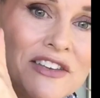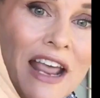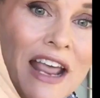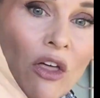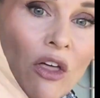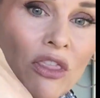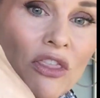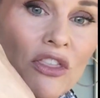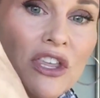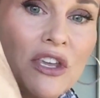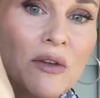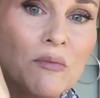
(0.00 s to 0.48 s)

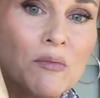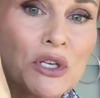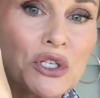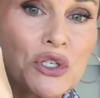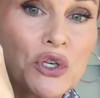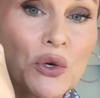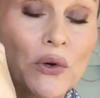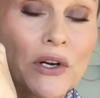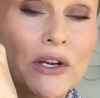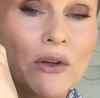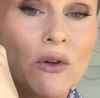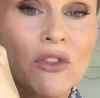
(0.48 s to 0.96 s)
Now, the
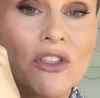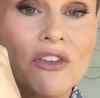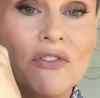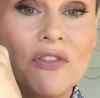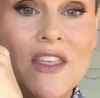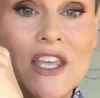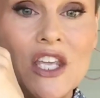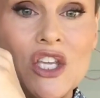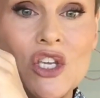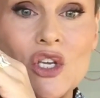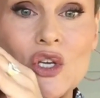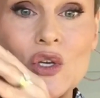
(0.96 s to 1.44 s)
material
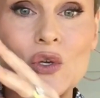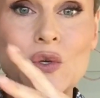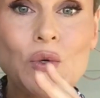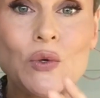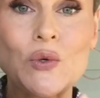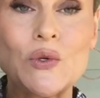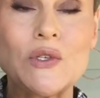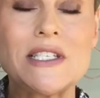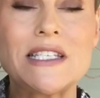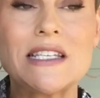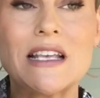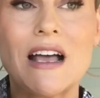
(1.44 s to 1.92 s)
that they
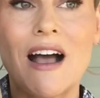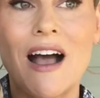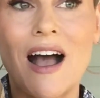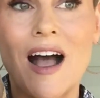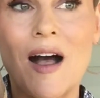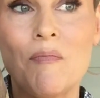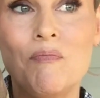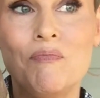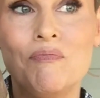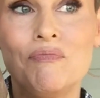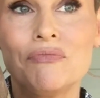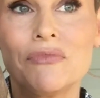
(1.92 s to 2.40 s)
use
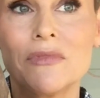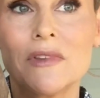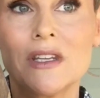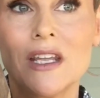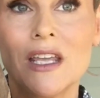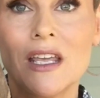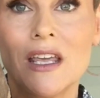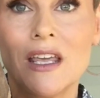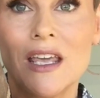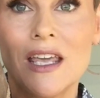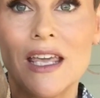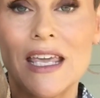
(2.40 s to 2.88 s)
um,
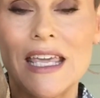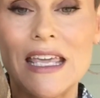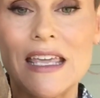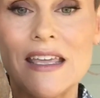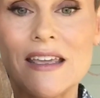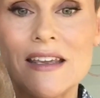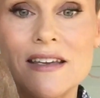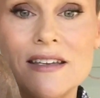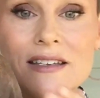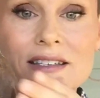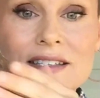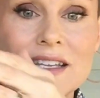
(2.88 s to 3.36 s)

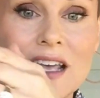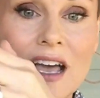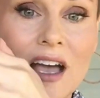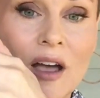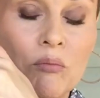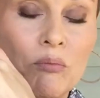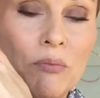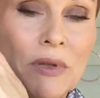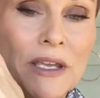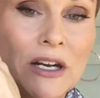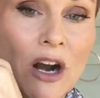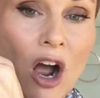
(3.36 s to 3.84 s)
is
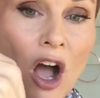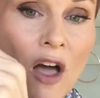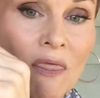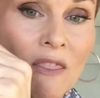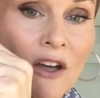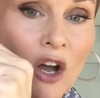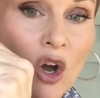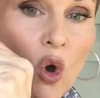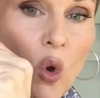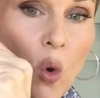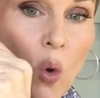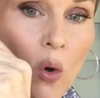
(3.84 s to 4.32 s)
a bit
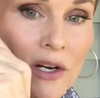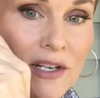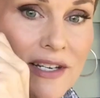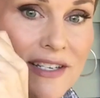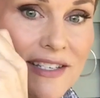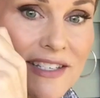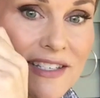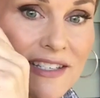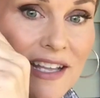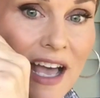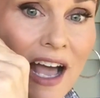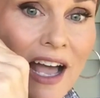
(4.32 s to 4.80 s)
on the
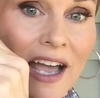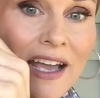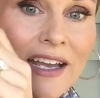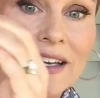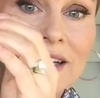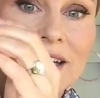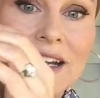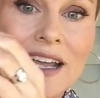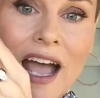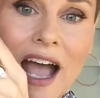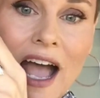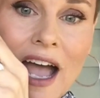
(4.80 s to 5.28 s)
coarse
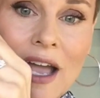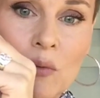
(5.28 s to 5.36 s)
side.